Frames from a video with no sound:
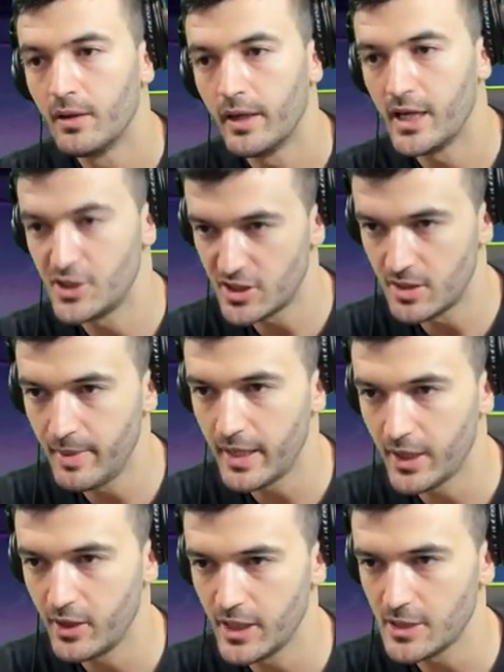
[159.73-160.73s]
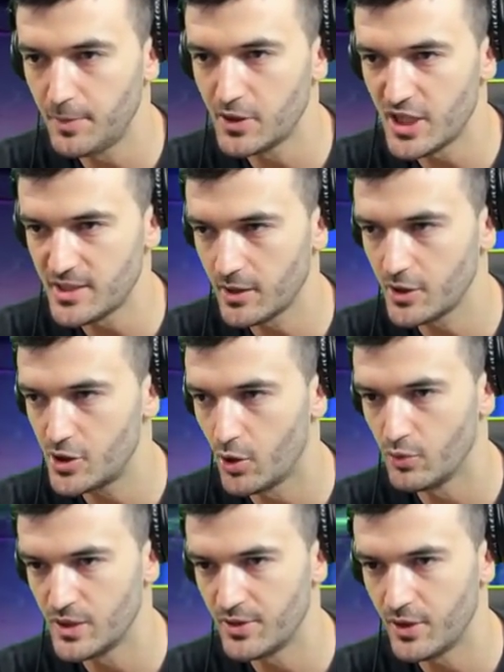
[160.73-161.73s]
in just a minute here. Let's put Jessica
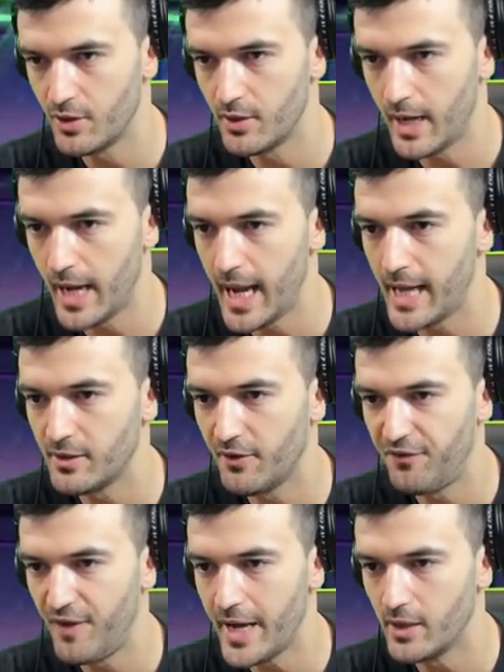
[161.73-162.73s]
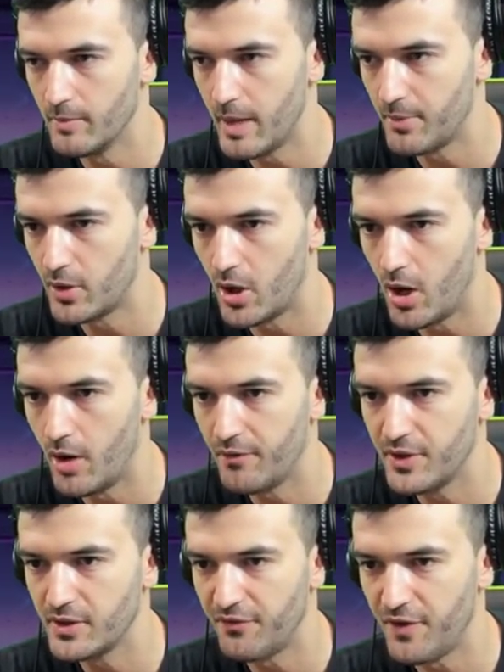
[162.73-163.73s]
Jones in there, and the final member
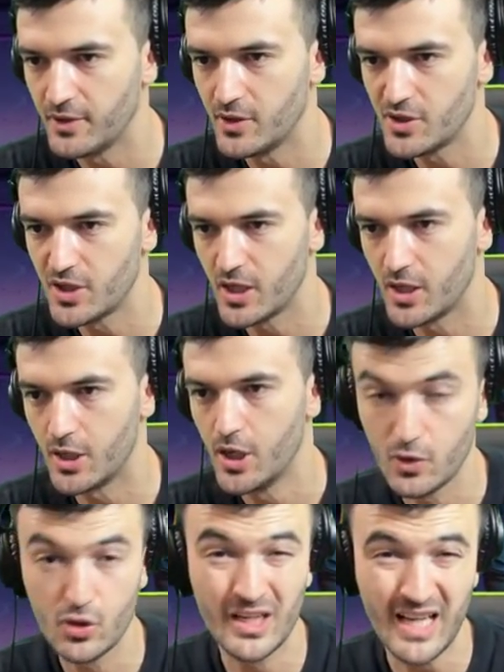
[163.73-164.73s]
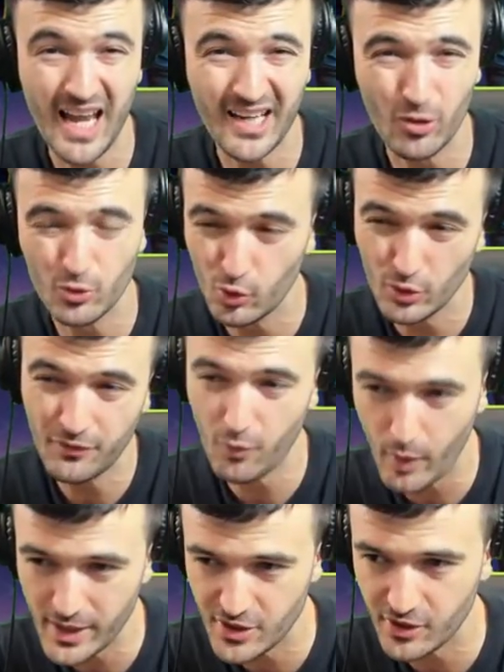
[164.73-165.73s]
of the defenders here. You can kind of go 2
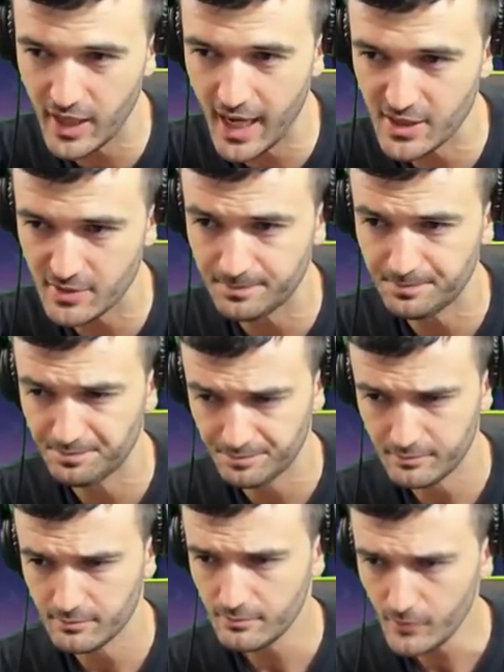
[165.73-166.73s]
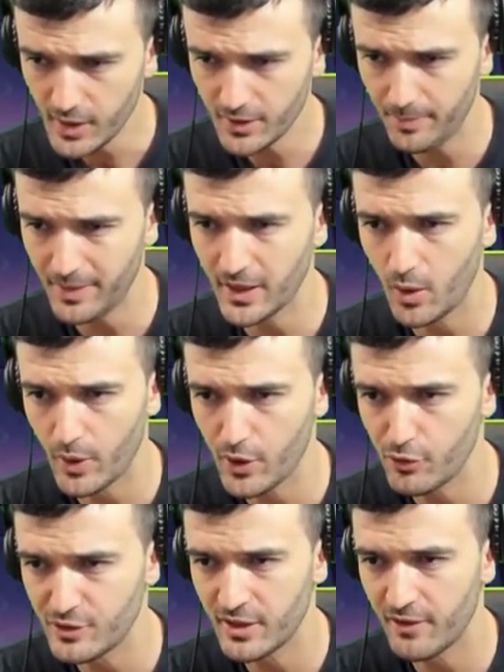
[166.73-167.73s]
different ways here, guys, depending on what
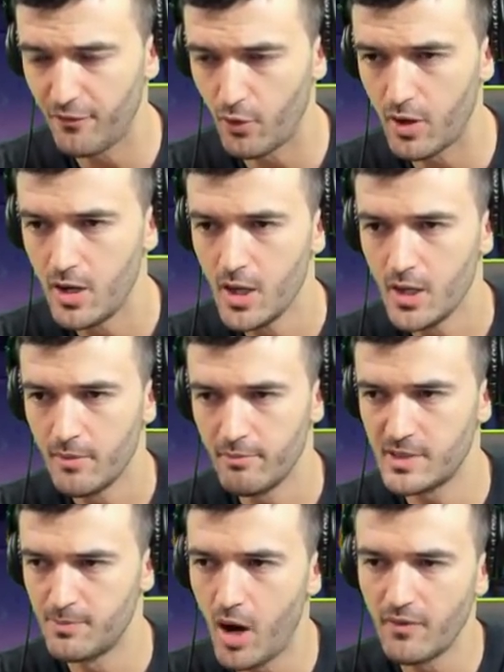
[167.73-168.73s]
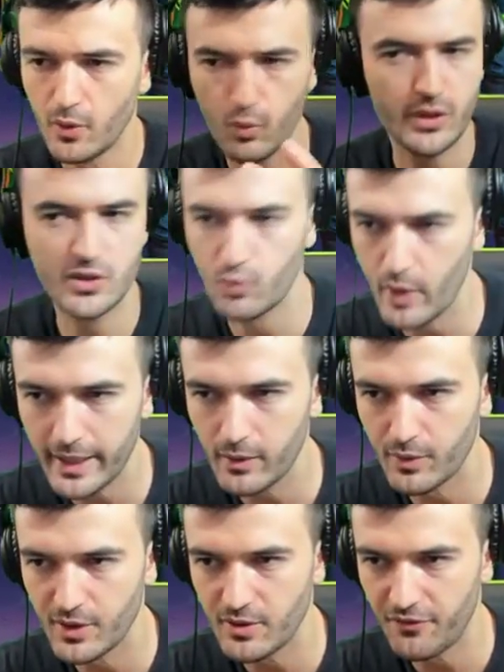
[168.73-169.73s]
you're using it for. Miss Marvel works great
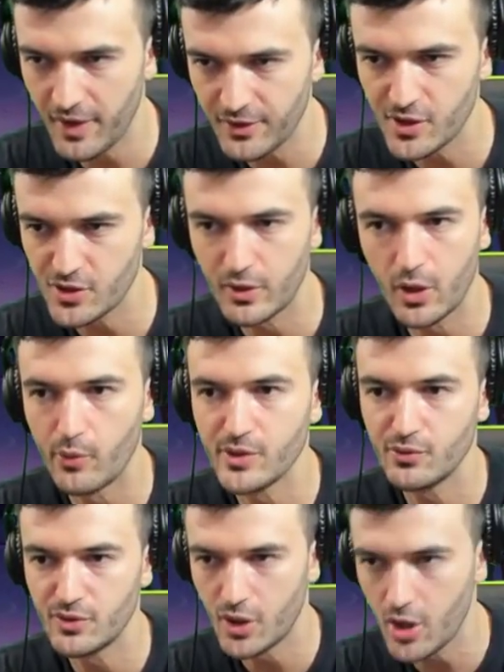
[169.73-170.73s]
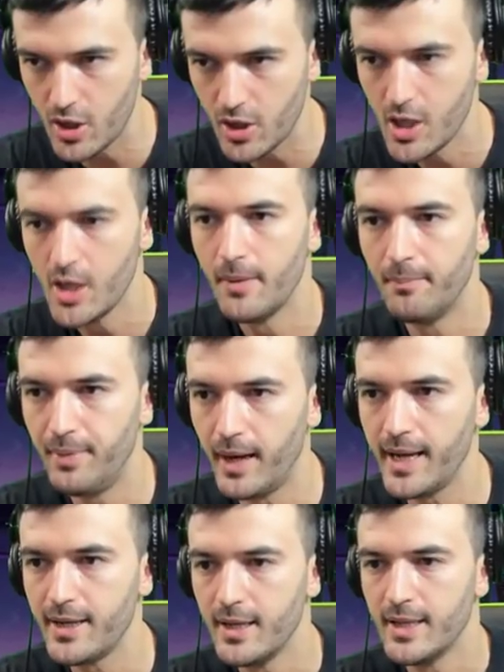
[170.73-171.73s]
with the defenders. You can always use her,
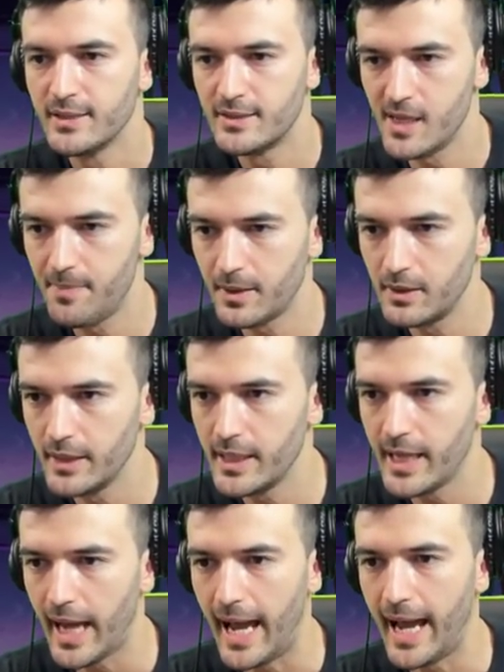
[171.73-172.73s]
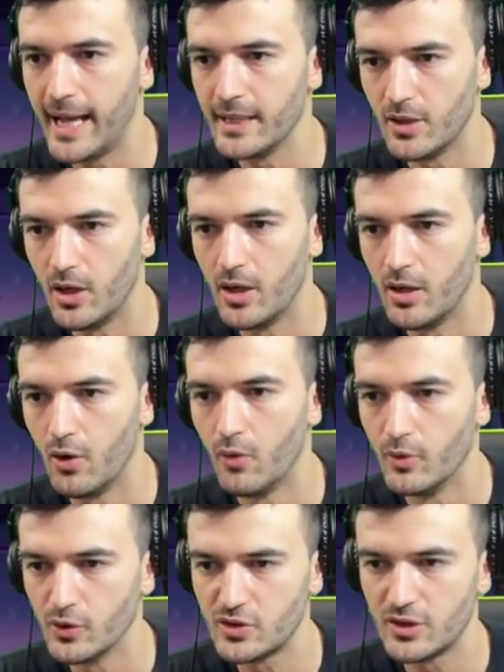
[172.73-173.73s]
but typically and
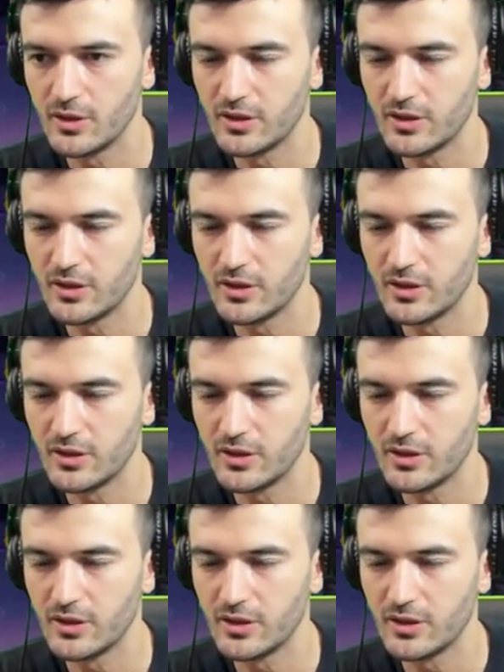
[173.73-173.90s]
almost